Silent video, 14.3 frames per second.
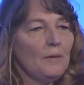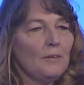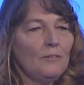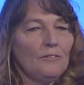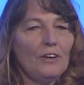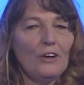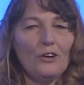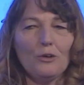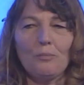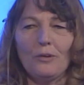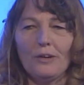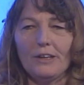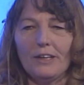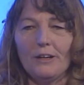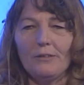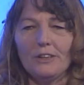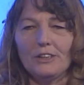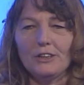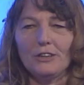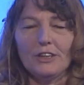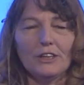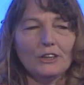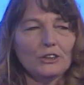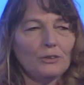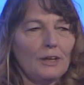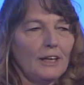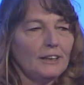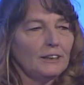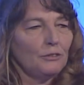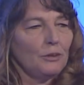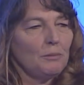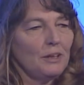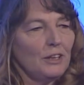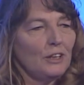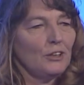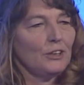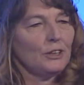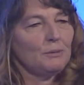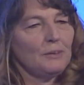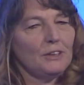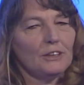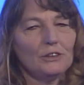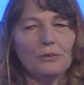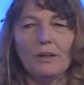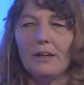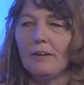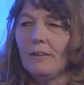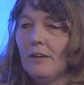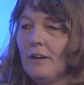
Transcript: very important that we do things right and we make your experience well.